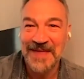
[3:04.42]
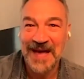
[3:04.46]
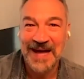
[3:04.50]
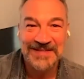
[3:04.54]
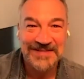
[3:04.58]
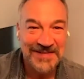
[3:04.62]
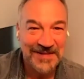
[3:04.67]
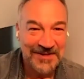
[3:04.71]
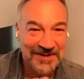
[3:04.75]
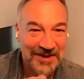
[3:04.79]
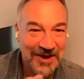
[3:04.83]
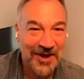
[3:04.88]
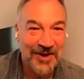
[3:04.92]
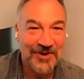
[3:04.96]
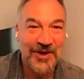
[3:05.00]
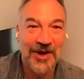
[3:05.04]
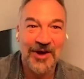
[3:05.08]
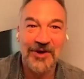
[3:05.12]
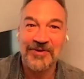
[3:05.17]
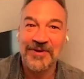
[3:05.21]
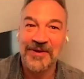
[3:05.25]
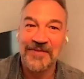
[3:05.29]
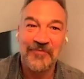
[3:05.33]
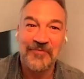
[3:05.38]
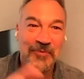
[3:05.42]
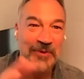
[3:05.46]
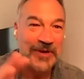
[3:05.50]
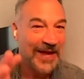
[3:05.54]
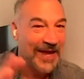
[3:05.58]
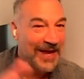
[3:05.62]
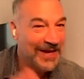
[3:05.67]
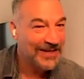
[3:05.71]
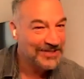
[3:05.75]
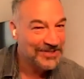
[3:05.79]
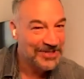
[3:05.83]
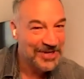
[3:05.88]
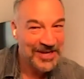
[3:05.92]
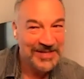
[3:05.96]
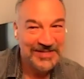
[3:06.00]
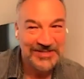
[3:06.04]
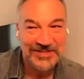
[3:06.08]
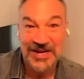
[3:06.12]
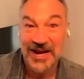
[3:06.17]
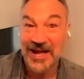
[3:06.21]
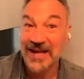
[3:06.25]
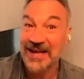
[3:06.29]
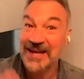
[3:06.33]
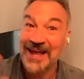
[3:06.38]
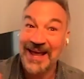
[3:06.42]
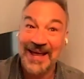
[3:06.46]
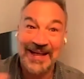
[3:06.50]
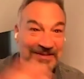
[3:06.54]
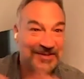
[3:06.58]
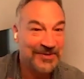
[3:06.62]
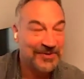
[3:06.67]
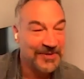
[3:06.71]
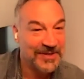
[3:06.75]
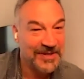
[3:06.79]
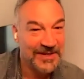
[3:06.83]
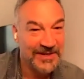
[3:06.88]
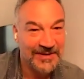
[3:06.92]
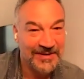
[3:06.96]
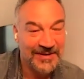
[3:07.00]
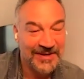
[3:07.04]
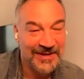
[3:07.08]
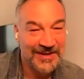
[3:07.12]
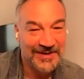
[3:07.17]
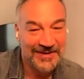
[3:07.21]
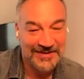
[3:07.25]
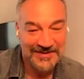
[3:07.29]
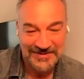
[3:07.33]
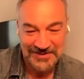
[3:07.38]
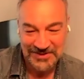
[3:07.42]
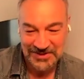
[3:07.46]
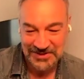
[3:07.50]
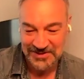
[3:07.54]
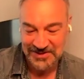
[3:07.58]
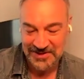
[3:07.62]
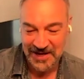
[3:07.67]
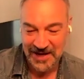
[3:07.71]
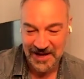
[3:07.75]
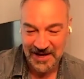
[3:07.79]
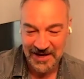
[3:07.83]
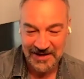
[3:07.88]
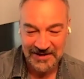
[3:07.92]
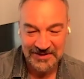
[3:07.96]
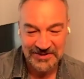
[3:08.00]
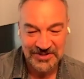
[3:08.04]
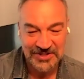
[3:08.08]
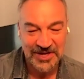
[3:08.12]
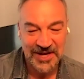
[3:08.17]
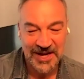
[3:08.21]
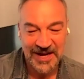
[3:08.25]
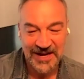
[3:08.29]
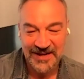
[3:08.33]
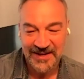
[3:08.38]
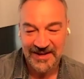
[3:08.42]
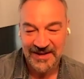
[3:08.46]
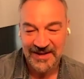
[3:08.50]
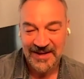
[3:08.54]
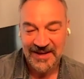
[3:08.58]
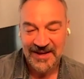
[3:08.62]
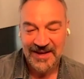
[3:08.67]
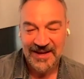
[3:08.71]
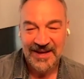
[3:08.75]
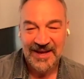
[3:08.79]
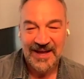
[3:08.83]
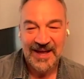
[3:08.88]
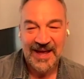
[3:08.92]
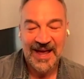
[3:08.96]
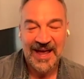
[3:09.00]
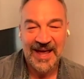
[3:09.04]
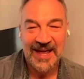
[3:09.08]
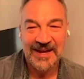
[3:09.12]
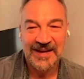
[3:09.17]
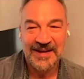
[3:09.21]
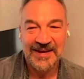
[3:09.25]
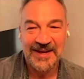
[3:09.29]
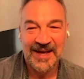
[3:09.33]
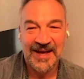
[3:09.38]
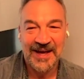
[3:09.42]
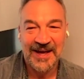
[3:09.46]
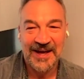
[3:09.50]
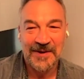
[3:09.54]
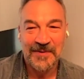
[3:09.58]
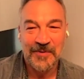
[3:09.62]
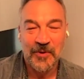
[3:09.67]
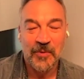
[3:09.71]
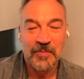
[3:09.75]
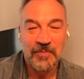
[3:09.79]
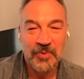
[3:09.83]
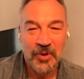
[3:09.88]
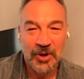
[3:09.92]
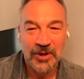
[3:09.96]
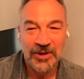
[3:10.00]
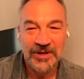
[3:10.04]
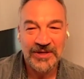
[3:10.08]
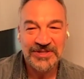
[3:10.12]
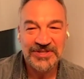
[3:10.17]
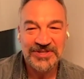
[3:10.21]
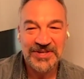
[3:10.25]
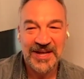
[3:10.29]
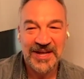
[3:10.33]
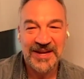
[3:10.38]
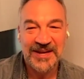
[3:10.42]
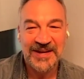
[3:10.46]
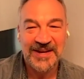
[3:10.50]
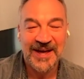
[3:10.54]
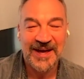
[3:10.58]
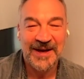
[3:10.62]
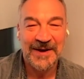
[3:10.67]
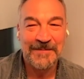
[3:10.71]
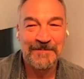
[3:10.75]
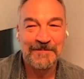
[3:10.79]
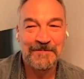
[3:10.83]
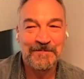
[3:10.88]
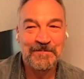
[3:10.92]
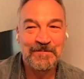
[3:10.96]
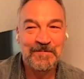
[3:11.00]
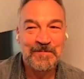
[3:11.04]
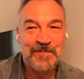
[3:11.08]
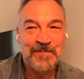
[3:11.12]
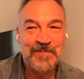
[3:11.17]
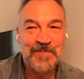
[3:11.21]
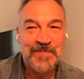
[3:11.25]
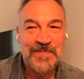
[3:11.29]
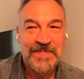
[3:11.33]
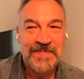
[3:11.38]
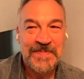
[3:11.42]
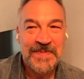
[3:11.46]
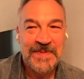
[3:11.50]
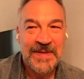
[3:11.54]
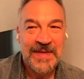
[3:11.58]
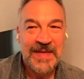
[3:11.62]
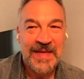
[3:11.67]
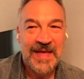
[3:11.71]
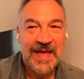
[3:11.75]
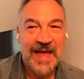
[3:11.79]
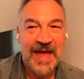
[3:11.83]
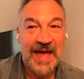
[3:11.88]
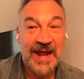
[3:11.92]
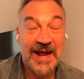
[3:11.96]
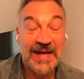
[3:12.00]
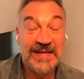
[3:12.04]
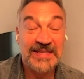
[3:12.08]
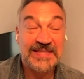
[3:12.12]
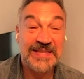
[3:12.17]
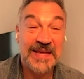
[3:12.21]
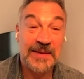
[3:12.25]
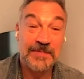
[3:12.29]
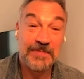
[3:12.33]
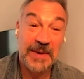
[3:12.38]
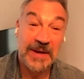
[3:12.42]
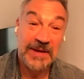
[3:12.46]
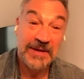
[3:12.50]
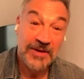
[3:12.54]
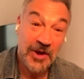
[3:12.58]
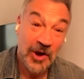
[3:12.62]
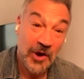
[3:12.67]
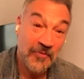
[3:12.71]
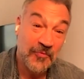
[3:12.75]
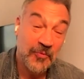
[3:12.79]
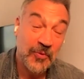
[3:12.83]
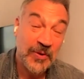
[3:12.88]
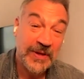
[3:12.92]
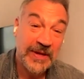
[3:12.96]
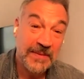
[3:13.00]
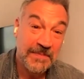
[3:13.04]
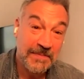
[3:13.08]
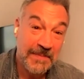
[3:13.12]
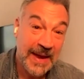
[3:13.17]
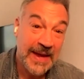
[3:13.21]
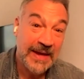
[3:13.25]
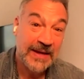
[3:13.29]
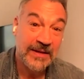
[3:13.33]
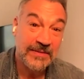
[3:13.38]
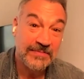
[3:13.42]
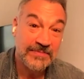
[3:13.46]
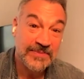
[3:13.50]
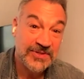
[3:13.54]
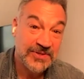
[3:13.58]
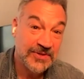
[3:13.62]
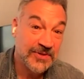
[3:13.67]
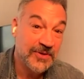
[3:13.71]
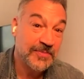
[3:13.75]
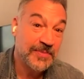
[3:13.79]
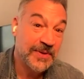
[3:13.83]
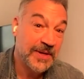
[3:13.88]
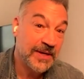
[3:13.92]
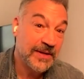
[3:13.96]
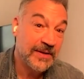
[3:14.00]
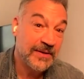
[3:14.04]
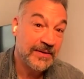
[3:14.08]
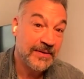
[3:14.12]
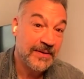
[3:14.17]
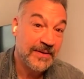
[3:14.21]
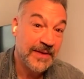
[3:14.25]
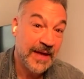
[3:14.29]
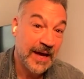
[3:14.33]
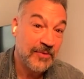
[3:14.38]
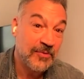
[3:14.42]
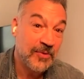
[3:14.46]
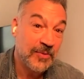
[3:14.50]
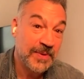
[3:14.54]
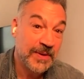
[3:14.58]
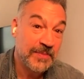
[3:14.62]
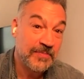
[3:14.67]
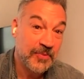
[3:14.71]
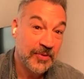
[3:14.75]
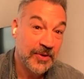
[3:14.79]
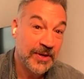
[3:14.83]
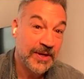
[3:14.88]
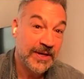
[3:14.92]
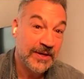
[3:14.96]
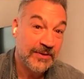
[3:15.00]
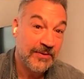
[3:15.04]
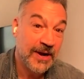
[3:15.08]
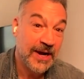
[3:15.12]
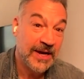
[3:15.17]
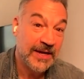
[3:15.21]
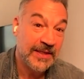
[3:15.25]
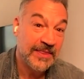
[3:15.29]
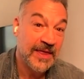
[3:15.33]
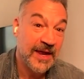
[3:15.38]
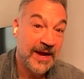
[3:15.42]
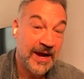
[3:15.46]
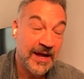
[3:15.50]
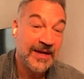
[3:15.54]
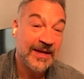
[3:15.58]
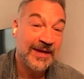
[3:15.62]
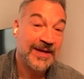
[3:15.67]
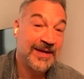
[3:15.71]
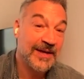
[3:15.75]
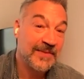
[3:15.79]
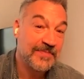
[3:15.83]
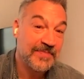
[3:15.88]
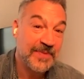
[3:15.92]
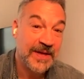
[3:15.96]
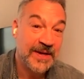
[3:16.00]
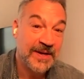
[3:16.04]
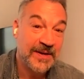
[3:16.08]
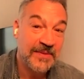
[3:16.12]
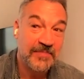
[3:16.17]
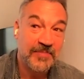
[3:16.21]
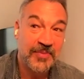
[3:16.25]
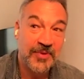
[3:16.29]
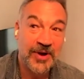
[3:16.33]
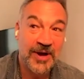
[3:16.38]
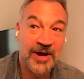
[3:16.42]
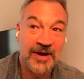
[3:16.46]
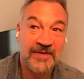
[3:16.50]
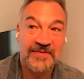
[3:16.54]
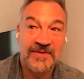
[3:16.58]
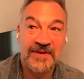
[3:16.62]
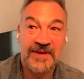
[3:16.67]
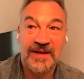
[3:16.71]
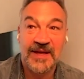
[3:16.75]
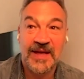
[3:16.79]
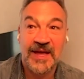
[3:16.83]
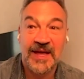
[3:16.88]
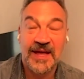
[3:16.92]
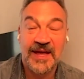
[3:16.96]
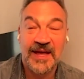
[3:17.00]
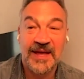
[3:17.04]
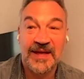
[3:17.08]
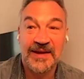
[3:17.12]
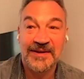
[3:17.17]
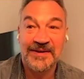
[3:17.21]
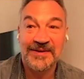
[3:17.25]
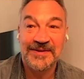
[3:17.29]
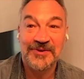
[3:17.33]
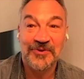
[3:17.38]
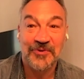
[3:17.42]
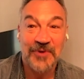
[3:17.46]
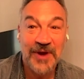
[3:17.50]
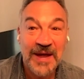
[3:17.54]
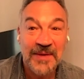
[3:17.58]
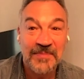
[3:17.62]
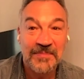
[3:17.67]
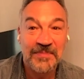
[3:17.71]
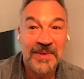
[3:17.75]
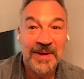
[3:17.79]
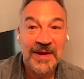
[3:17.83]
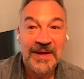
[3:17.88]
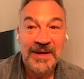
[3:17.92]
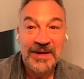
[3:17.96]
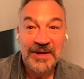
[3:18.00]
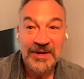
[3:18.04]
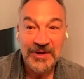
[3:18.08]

that's a no-no, if we can't change it, I can't do it in Czech. Or Polish, and I said, but you know, if we could make them Serbian, that would be pretty great. Then I can keep that improv. And Graham